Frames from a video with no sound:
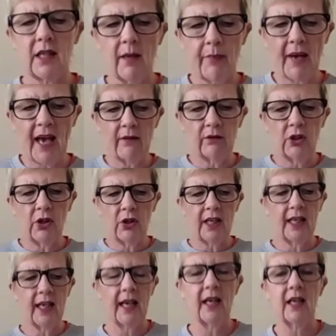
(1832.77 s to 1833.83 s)
about
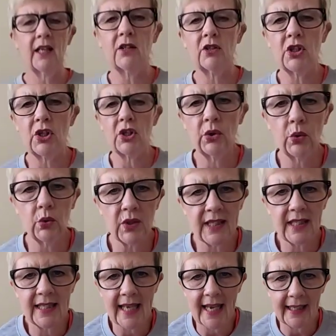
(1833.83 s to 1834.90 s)
looking at tools
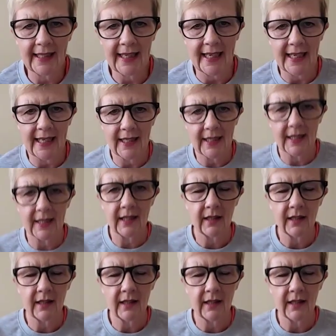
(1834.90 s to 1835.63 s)
and techniques.